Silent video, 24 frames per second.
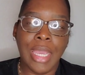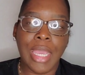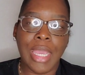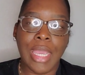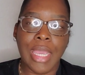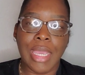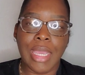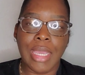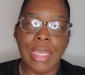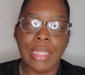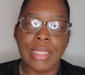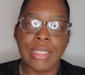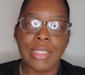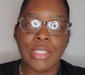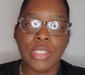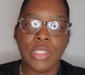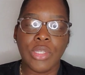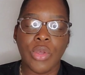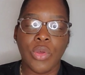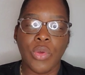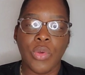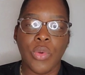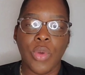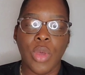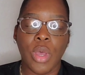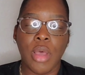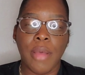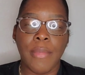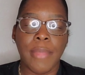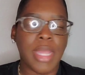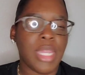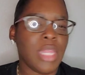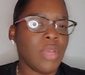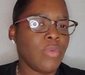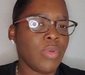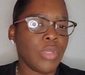And so,
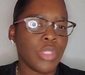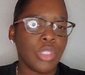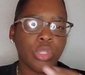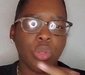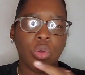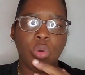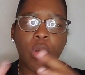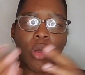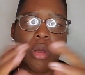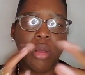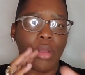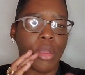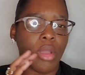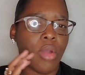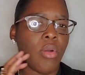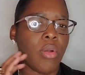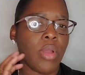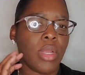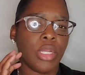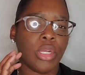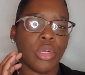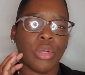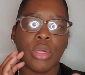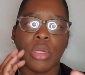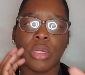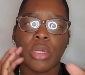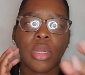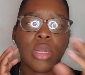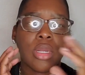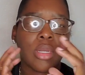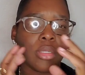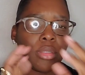and there was no ongoing or